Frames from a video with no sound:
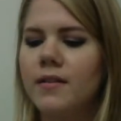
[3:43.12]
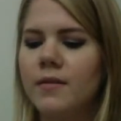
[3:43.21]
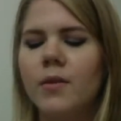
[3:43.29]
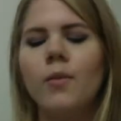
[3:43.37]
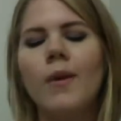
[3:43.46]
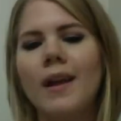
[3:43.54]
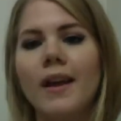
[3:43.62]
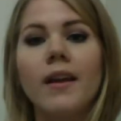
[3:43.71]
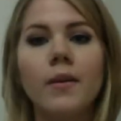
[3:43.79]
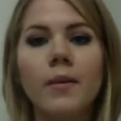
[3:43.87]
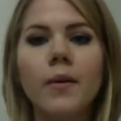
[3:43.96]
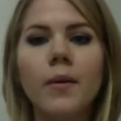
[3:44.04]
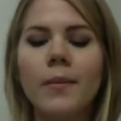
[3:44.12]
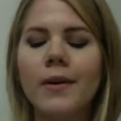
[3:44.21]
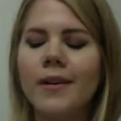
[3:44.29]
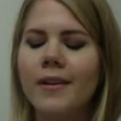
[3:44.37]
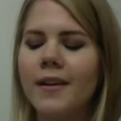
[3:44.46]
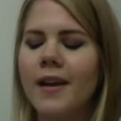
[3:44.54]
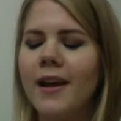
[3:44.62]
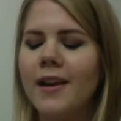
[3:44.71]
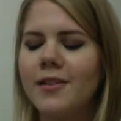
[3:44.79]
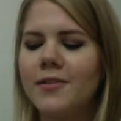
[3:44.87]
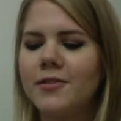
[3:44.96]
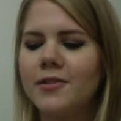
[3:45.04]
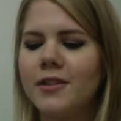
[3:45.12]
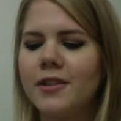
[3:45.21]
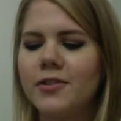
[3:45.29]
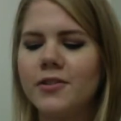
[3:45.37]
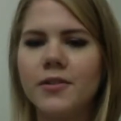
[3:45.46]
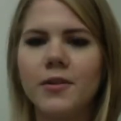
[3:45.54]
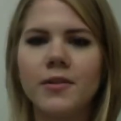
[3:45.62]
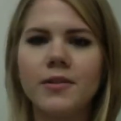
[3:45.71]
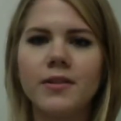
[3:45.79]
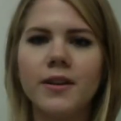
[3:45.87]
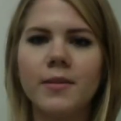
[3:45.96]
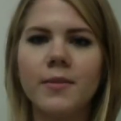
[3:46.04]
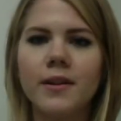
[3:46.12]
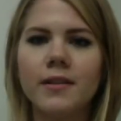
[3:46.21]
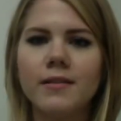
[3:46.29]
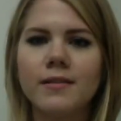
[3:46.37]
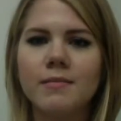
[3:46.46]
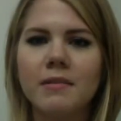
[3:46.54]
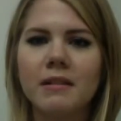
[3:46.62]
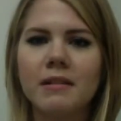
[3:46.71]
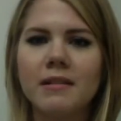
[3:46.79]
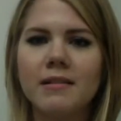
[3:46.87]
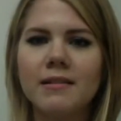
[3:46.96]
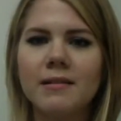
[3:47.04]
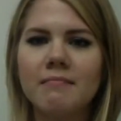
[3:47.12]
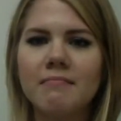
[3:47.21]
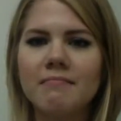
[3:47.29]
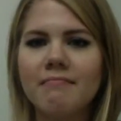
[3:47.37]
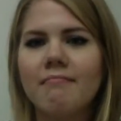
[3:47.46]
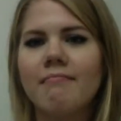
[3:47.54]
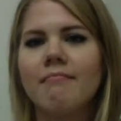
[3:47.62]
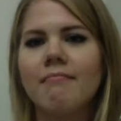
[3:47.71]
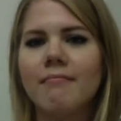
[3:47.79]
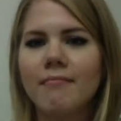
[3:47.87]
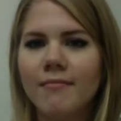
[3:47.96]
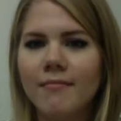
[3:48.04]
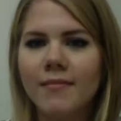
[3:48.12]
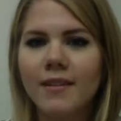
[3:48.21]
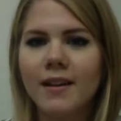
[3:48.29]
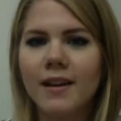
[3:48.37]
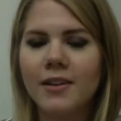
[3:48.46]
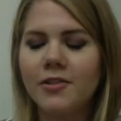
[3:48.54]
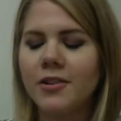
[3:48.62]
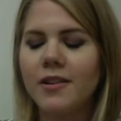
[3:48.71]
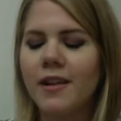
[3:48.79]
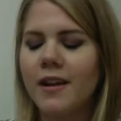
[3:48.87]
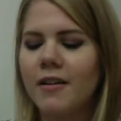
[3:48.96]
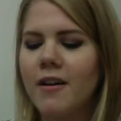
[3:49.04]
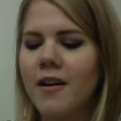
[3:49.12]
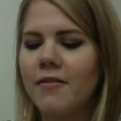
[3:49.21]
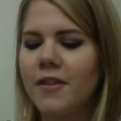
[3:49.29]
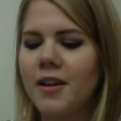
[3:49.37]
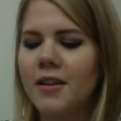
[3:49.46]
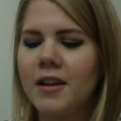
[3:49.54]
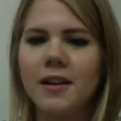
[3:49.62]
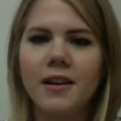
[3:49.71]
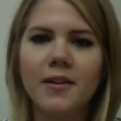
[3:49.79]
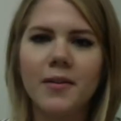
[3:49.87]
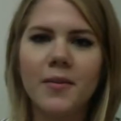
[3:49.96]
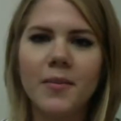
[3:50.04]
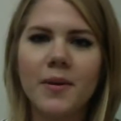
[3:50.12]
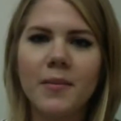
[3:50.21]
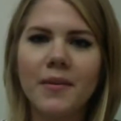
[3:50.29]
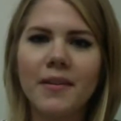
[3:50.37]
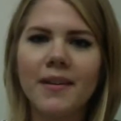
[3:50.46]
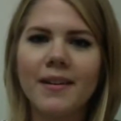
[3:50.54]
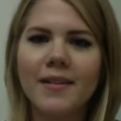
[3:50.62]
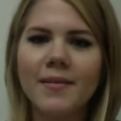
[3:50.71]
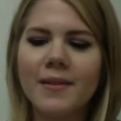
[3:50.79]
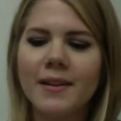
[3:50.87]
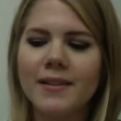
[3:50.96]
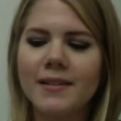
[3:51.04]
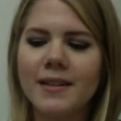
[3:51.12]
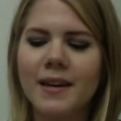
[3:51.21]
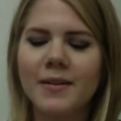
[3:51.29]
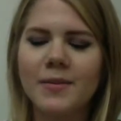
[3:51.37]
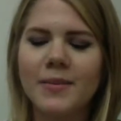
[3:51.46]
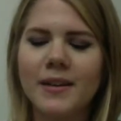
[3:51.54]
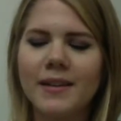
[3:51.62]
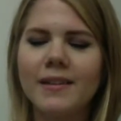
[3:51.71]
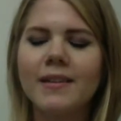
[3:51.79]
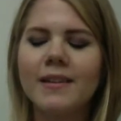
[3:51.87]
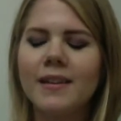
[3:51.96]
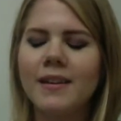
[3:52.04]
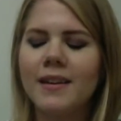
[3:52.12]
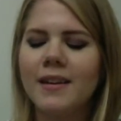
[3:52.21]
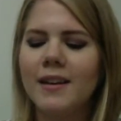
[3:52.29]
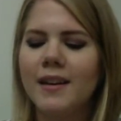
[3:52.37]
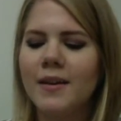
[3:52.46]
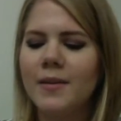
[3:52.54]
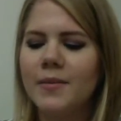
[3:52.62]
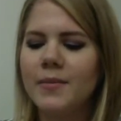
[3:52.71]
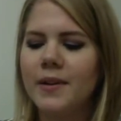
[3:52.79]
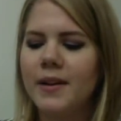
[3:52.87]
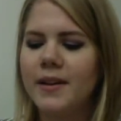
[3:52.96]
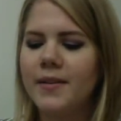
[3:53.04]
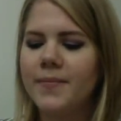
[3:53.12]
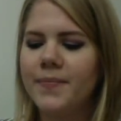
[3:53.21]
when I do homework, I usually just go to Starbucks because I drink a lot of coffee and I know the people there, and it's not as big. But